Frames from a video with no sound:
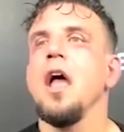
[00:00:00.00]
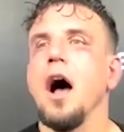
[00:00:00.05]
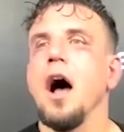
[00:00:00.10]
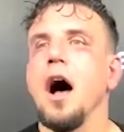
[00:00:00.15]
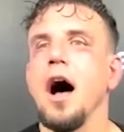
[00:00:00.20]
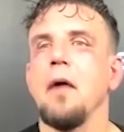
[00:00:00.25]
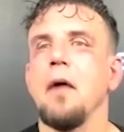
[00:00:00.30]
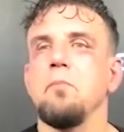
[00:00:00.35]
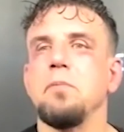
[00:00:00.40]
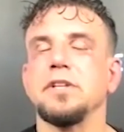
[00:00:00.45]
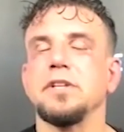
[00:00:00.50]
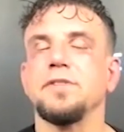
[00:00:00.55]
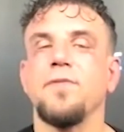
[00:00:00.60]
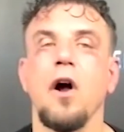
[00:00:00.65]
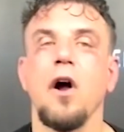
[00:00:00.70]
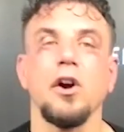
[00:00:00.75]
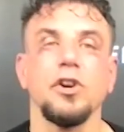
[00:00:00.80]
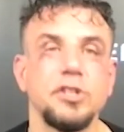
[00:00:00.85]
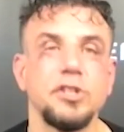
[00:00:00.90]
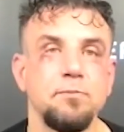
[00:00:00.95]
Uh, but as
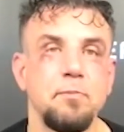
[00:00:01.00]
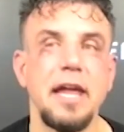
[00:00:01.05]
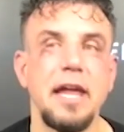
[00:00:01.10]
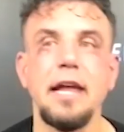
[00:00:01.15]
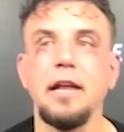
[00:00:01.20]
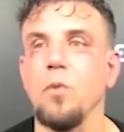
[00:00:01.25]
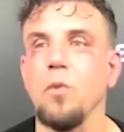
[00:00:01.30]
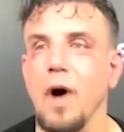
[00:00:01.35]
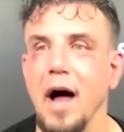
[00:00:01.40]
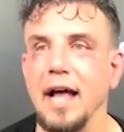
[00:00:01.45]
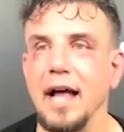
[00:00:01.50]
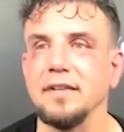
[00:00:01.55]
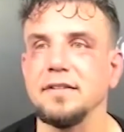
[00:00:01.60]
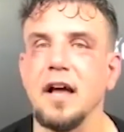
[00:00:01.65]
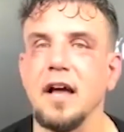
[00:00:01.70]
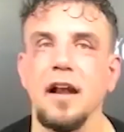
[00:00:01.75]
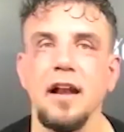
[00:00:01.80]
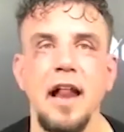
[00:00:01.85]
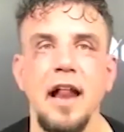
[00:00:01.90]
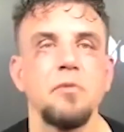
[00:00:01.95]
far as speed wise,
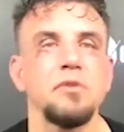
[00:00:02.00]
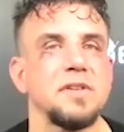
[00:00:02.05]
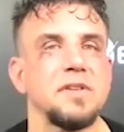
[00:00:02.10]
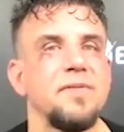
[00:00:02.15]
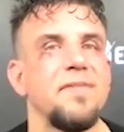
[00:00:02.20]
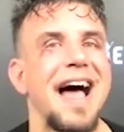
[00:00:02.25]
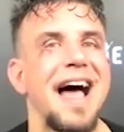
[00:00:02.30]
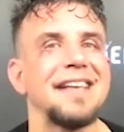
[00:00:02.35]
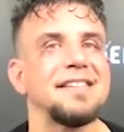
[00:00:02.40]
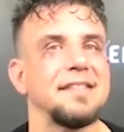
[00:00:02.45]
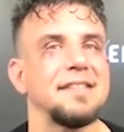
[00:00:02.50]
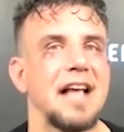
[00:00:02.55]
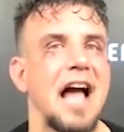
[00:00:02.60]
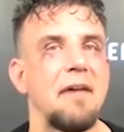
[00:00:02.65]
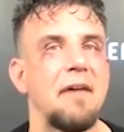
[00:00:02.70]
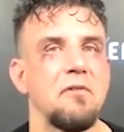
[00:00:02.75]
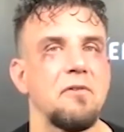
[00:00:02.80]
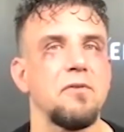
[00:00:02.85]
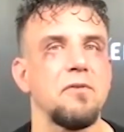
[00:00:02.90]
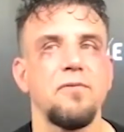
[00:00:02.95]
Cunningham was the fastest guy
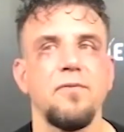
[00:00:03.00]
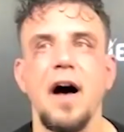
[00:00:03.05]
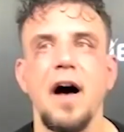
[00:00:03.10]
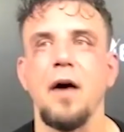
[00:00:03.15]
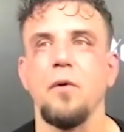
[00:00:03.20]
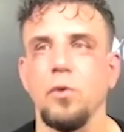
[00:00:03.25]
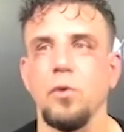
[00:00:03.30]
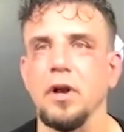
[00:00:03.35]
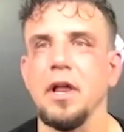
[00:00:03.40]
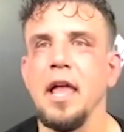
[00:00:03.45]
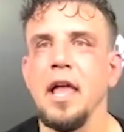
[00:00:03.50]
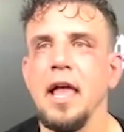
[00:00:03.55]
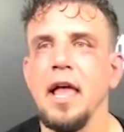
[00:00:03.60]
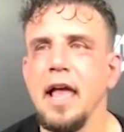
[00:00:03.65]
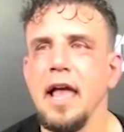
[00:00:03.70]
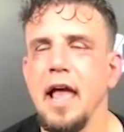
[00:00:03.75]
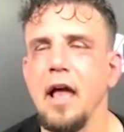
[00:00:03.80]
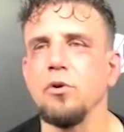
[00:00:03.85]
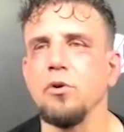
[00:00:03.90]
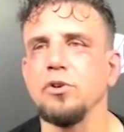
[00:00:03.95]
I've ever fought where
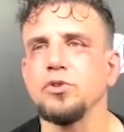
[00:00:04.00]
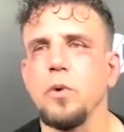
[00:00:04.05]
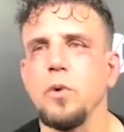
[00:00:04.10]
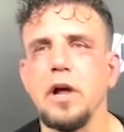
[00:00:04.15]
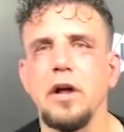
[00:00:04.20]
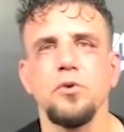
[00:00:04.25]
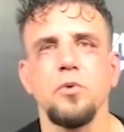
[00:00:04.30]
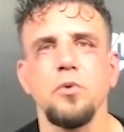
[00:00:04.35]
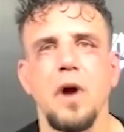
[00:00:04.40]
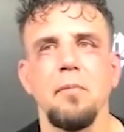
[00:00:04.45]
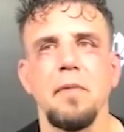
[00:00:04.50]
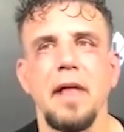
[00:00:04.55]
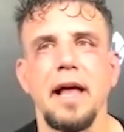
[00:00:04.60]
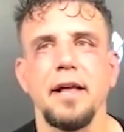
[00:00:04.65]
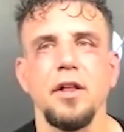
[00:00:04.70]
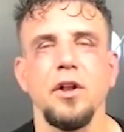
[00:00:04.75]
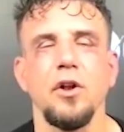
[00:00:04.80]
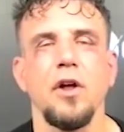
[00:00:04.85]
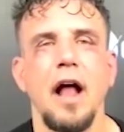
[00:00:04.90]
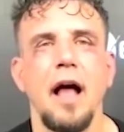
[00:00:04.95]
it was weird where I'm
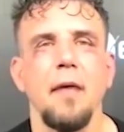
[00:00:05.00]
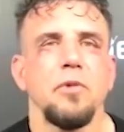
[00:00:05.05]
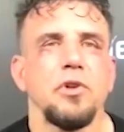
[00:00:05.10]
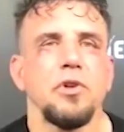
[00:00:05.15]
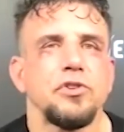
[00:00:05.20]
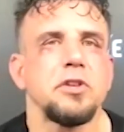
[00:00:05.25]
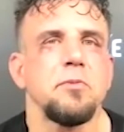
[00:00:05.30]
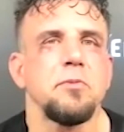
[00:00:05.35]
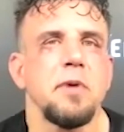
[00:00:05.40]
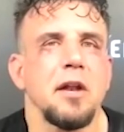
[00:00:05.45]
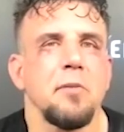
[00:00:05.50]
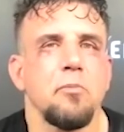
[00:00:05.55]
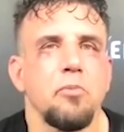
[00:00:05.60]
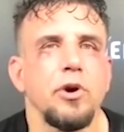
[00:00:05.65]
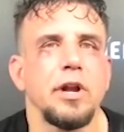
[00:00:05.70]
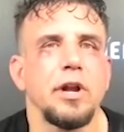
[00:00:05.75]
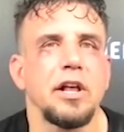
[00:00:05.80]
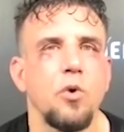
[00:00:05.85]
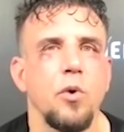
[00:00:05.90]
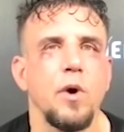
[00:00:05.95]
like, you know, I'm used to being a
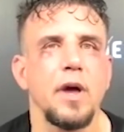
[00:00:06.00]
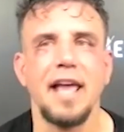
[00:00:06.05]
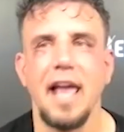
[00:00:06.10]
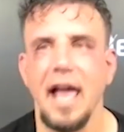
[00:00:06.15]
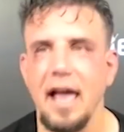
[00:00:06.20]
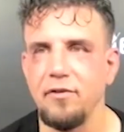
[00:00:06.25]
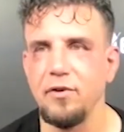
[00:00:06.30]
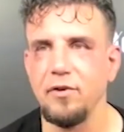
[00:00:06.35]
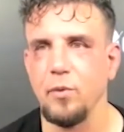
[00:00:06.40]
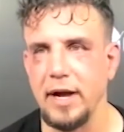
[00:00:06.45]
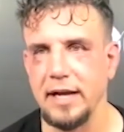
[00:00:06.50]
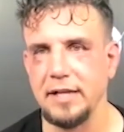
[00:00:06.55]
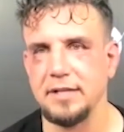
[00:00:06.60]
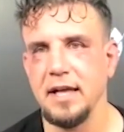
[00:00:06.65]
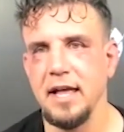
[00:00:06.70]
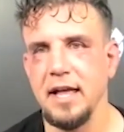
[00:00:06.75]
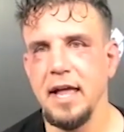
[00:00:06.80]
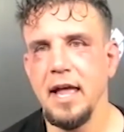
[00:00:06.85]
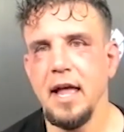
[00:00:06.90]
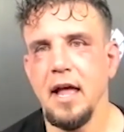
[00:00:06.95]
pretty quick heavyweight
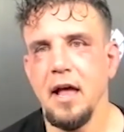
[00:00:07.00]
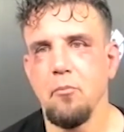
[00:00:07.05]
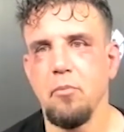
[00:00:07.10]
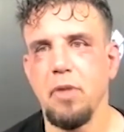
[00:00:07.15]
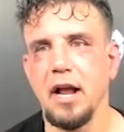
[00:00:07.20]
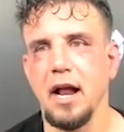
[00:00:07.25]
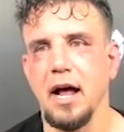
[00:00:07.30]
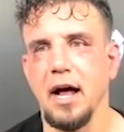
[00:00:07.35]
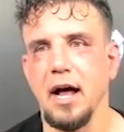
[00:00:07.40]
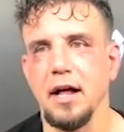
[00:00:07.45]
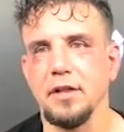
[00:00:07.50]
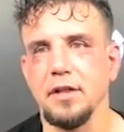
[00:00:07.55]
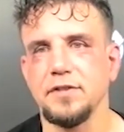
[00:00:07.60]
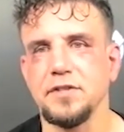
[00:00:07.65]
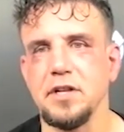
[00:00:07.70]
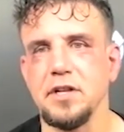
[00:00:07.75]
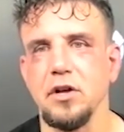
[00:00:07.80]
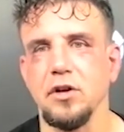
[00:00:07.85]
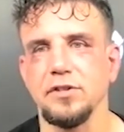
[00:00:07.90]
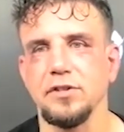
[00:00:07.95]
but uh,
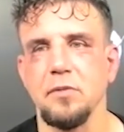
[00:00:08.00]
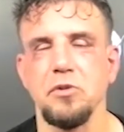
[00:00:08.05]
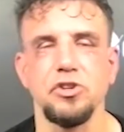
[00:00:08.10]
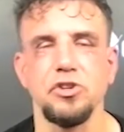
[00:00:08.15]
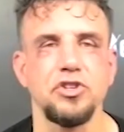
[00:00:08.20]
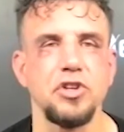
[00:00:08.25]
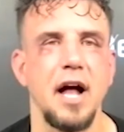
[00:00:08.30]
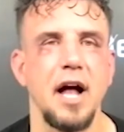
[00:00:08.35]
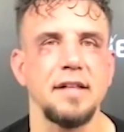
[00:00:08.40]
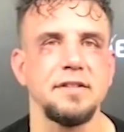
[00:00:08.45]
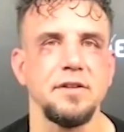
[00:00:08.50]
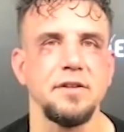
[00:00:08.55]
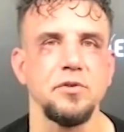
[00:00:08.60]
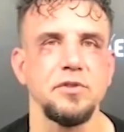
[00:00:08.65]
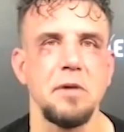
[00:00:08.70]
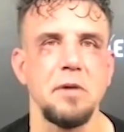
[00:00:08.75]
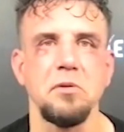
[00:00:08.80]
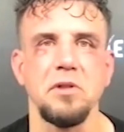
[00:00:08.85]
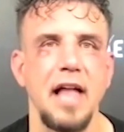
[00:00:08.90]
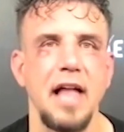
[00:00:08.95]
still some of the shots he was
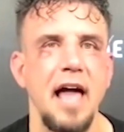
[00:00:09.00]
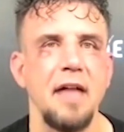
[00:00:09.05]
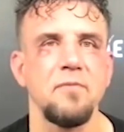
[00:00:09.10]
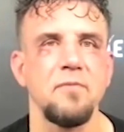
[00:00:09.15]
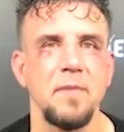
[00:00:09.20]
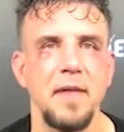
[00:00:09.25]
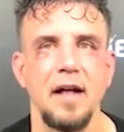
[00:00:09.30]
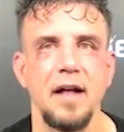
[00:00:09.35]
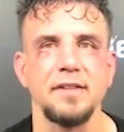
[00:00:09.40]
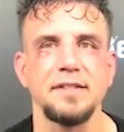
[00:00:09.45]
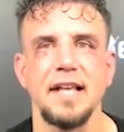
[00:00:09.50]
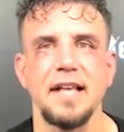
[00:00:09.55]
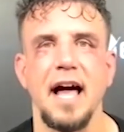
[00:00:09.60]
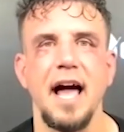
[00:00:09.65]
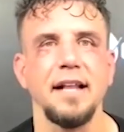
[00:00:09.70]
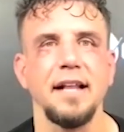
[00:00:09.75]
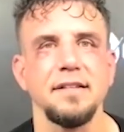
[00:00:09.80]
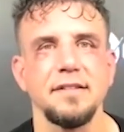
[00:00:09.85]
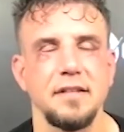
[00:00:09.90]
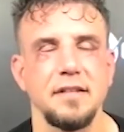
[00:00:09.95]
able to land from the
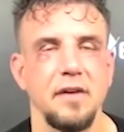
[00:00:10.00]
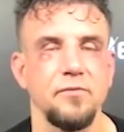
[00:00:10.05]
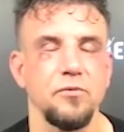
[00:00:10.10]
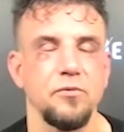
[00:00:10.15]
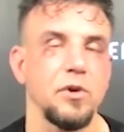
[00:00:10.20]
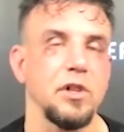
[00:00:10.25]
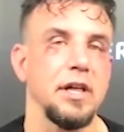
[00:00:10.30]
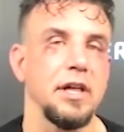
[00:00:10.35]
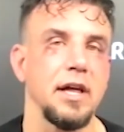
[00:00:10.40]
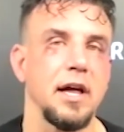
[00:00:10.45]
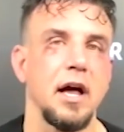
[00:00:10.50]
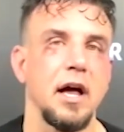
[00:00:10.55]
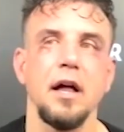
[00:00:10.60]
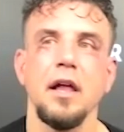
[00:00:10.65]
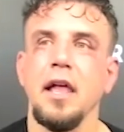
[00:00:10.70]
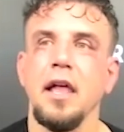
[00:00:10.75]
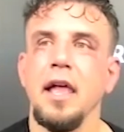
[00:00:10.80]
outside and stuff really uh,